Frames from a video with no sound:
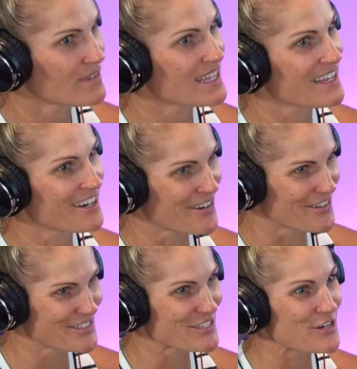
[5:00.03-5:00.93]
So, there you
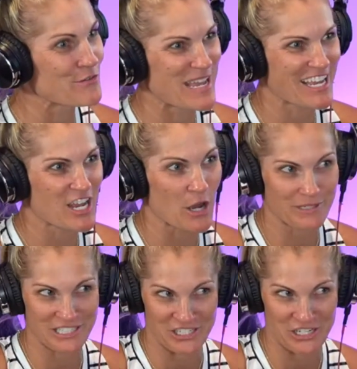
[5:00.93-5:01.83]
go. Oh, so make a
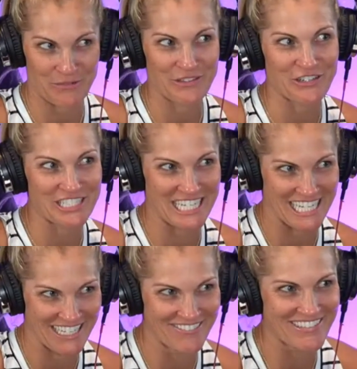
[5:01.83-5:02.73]
competition with your
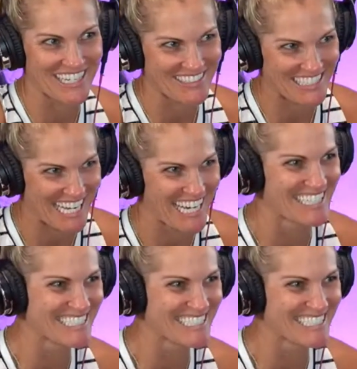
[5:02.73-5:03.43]
team. There you go.